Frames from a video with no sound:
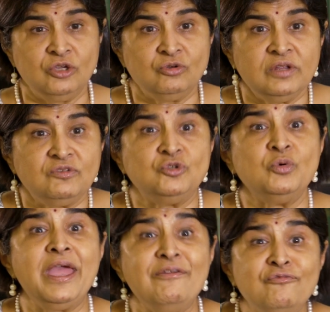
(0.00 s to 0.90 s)
You don't have to
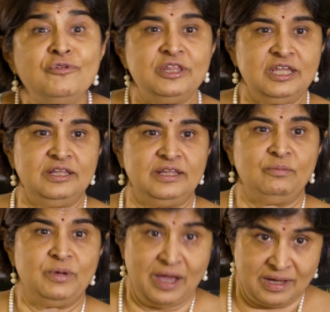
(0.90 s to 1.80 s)
do everything
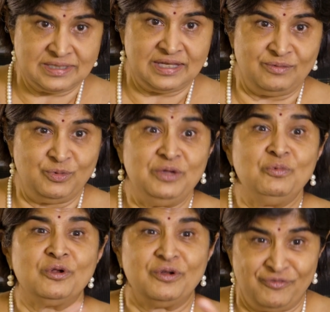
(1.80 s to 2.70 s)
that we are asking. We
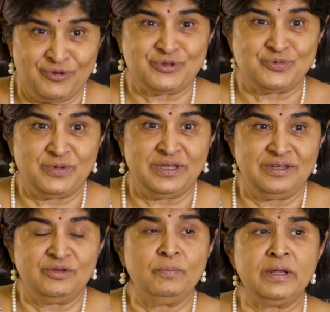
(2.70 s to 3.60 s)
want, of course,
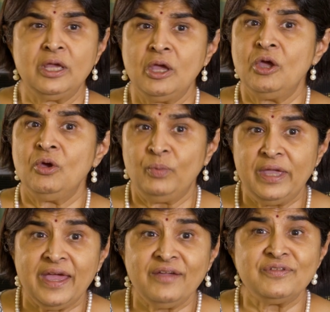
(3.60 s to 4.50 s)
but
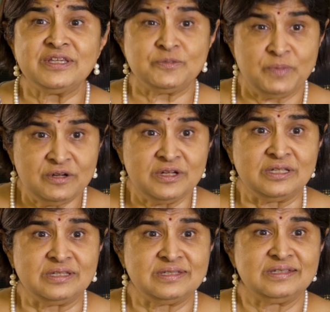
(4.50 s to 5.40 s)
we have
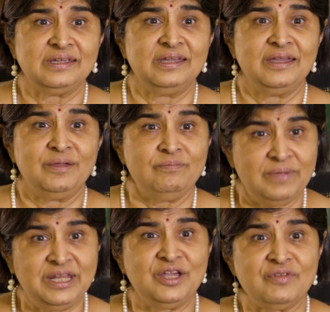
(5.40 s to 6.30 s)
experience.
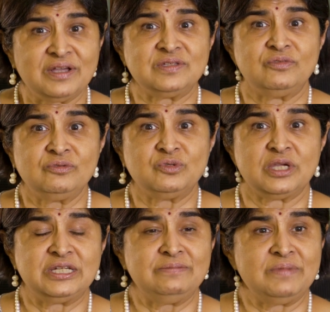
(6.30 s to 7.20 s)
Many of our civil
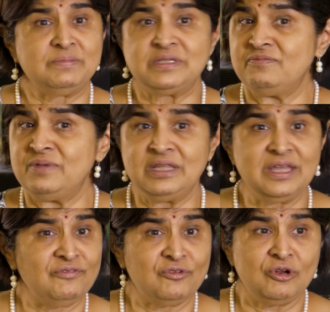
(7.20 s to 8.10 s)
society members have been
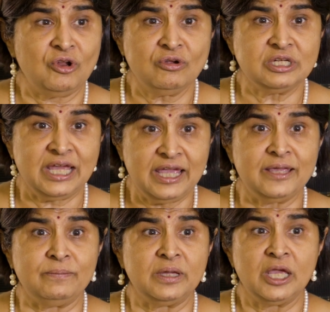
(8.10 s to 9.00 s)
there for a long
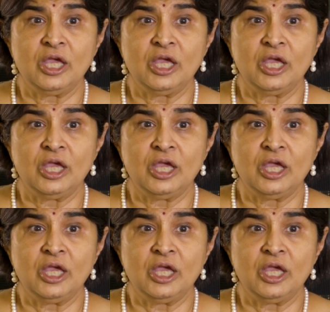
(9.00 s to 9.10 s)
time.